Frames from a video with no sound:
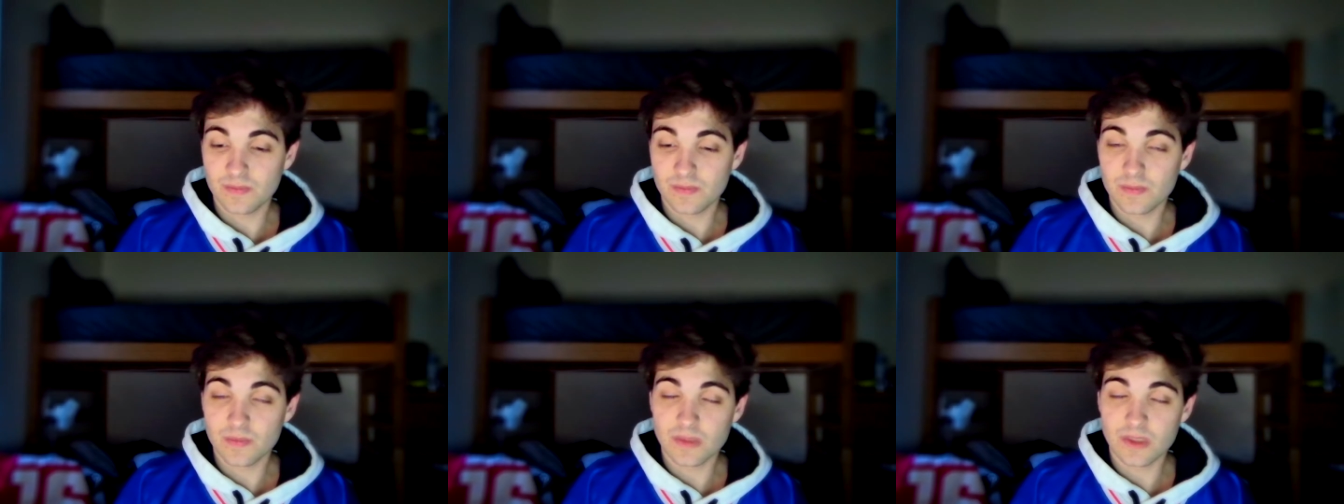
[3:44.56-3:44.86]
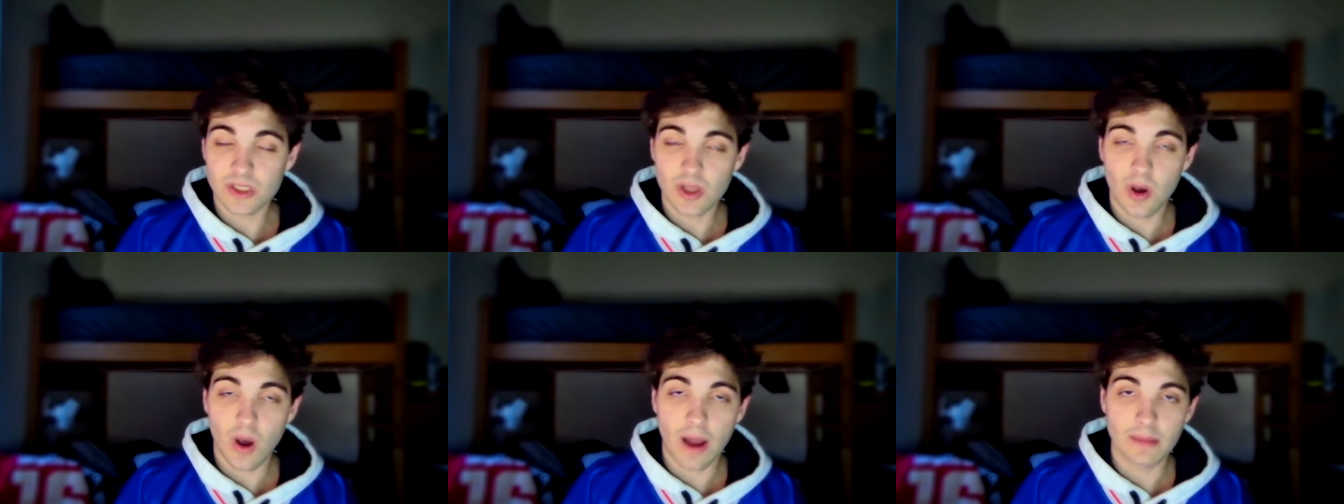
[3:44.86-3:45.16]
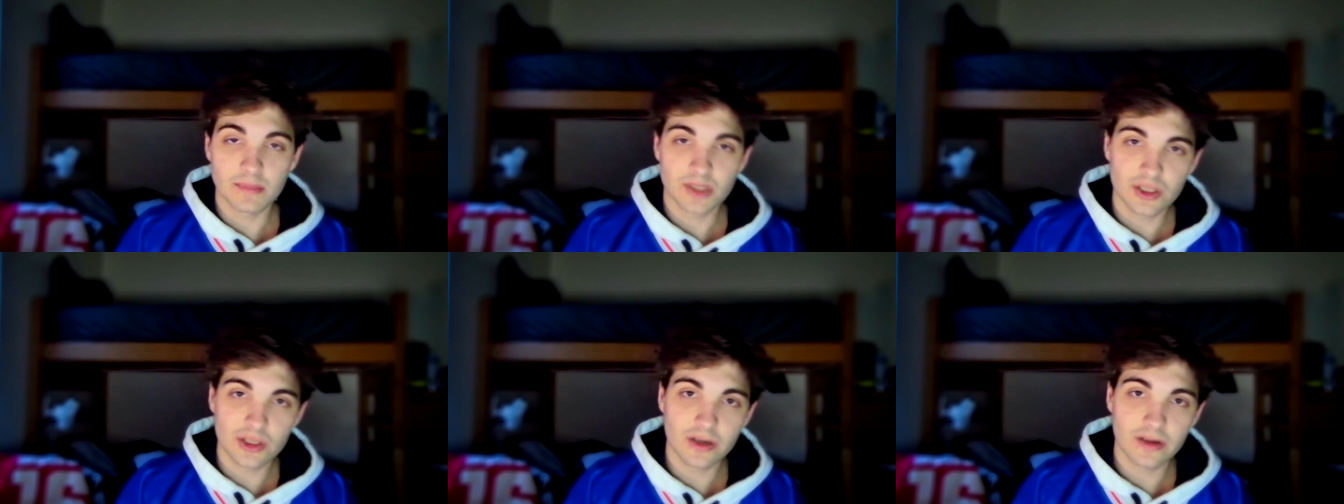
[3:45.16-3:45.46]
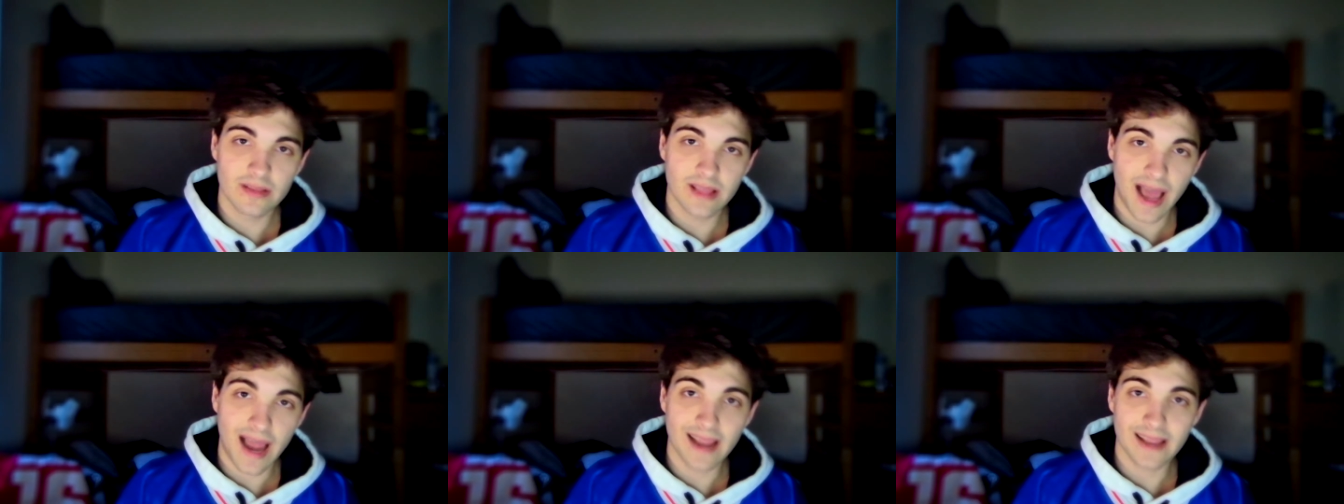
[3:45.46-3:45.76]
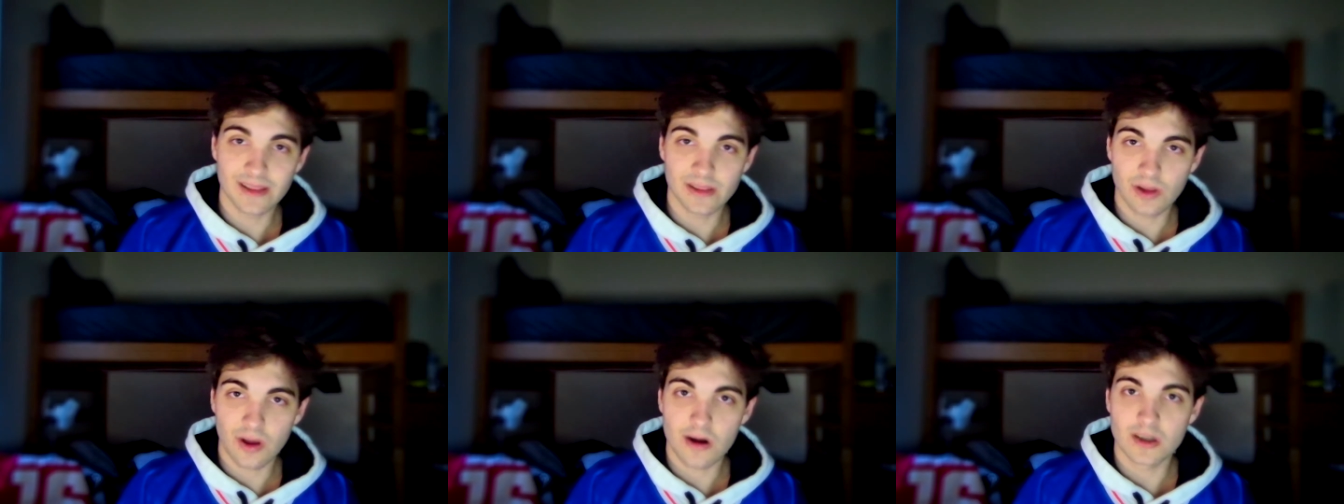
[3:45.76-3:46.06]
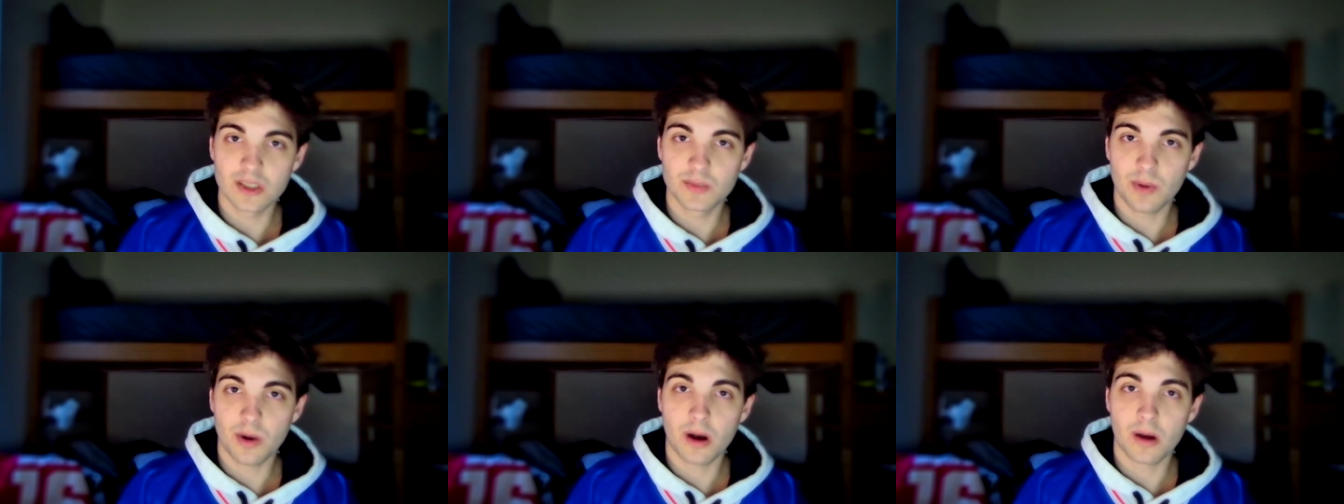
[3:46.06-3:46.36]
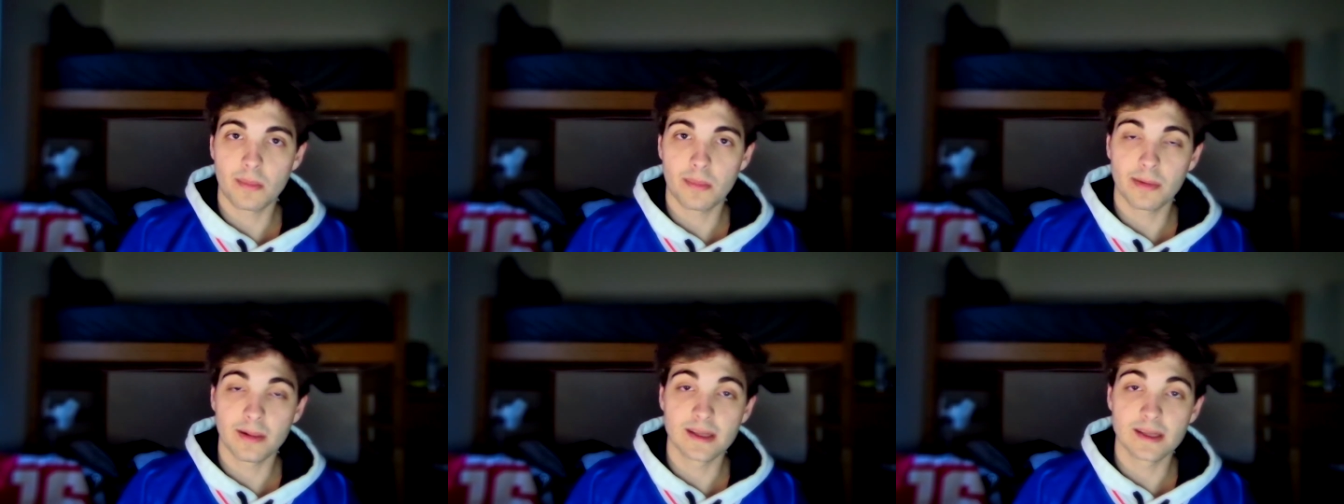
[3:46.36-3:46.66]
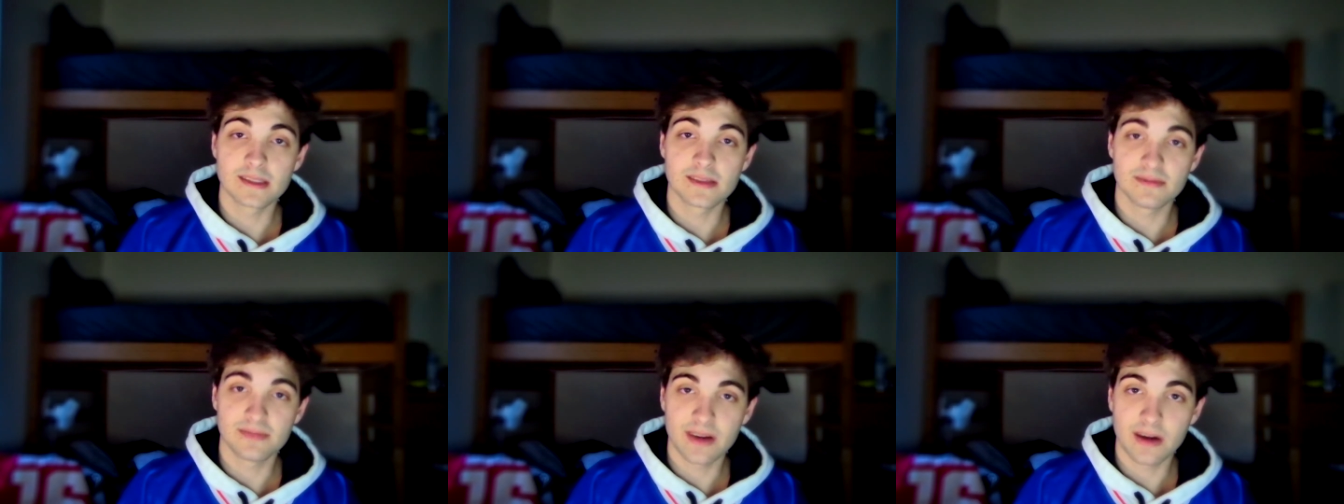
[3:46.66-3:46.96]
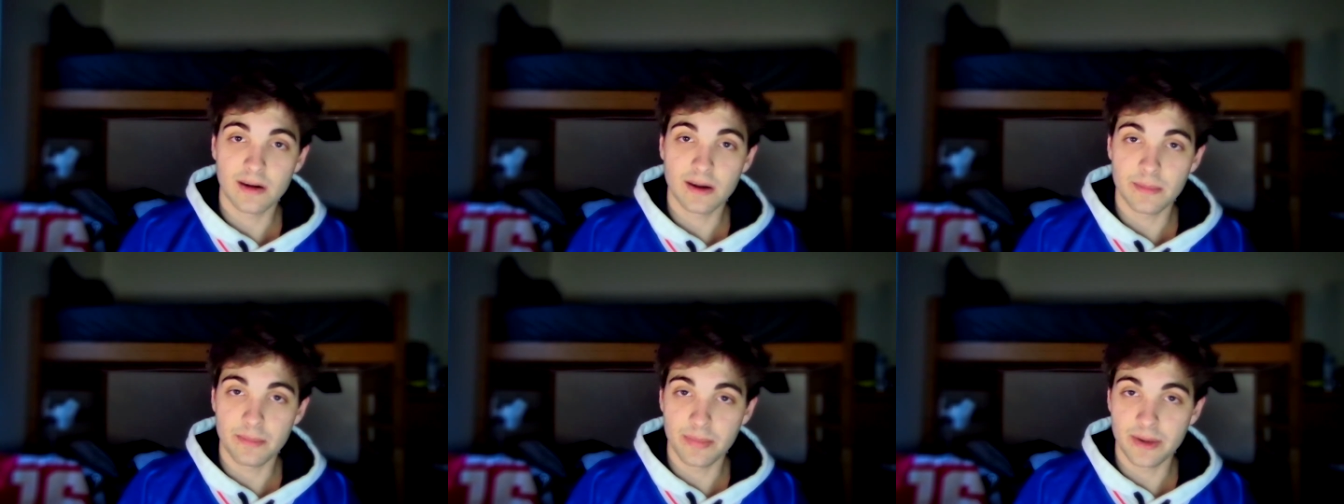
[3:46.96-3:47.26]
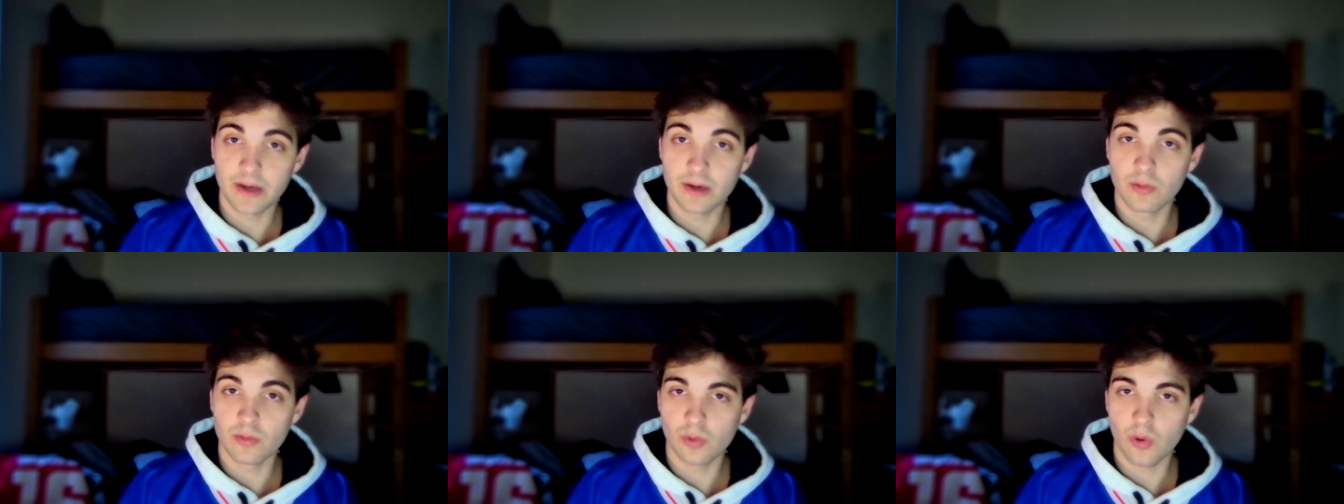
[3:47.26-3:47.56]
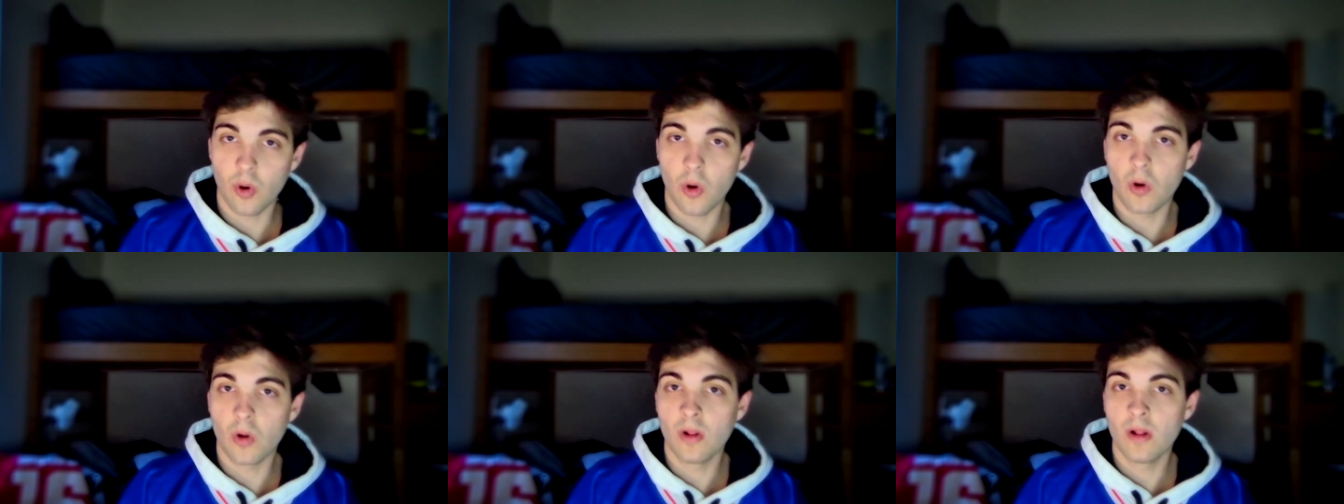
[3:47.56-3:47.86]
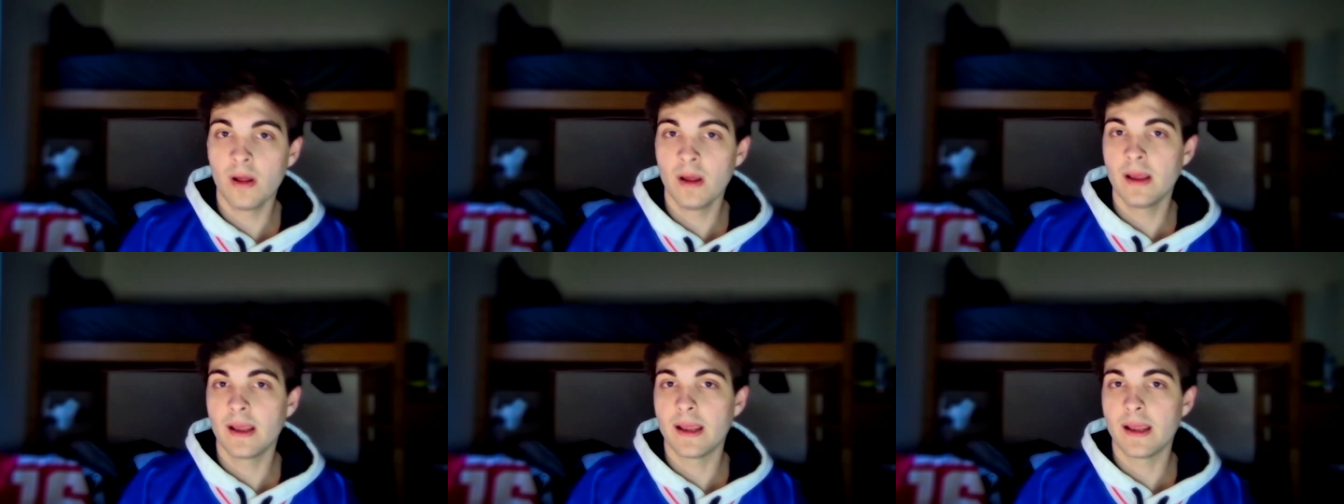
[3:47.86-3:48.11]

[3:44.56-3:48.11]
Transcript: So I'm sure that in large part plays a very big role